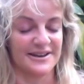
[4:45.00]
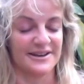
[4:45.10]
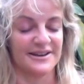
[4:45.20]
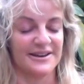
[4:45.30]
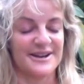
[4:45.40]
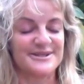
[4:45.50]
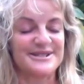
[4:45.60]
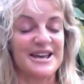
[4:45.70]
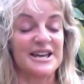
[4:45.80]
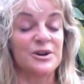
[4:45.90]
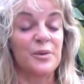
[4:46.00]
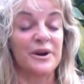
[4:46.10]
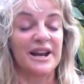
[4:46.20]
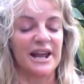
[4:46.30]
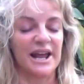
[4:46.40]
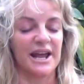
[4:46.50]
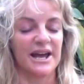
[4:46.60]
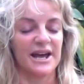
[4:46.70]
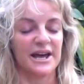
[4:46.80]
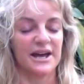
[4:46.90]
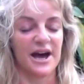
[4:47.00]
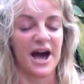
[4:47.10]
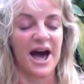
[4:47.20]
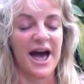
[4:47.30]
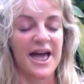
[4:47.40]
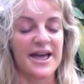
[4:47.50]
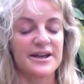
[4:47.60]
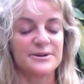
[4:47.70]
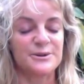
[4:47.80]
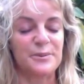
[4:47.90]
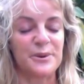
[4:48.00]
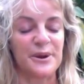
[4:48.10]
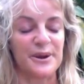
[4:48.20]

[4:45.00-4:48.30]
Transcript: And say inwardly, I speak.